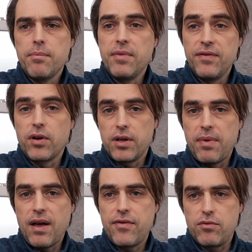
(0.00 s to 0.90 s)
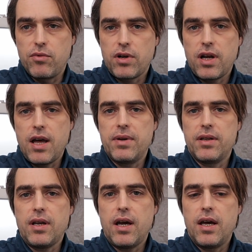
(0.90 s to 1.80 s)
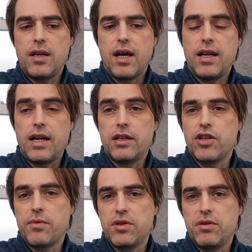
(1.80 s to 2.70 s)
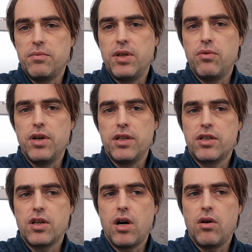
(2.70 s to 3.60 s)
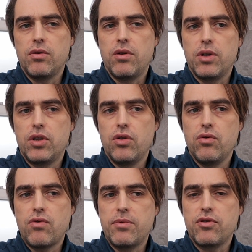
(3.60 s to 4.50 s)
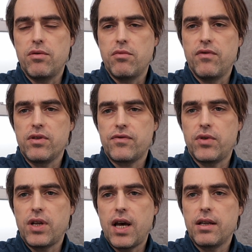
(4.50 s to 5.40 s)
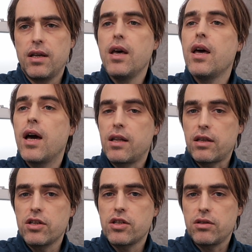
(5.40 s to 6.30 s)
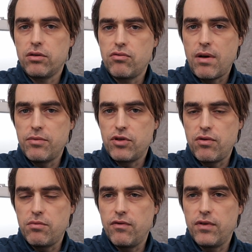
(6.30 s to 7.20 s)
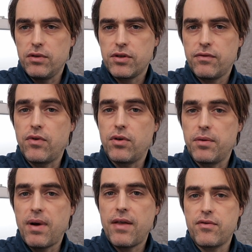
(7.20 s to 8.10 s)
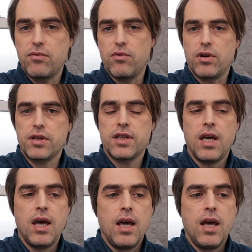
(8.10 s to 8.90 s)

before the bathroom work happened, and I had other jobs in between. So there were 2 rubbish removals for that, and additional 2 rubbish removals for the bathroom works.